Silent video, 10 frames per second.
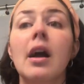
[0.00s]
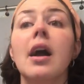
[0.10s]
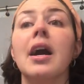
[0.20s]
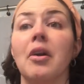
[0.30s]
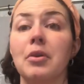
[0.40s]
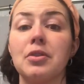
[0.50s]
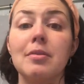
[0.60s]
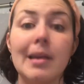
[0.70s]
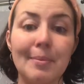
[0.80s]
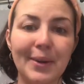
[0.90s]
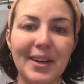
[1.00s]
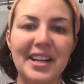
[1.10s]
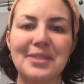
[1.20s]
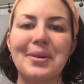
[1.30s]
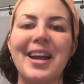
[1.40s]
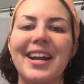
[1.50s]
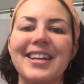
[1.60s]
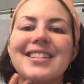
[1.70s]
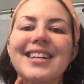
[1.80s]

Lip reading: And always remember, as we age,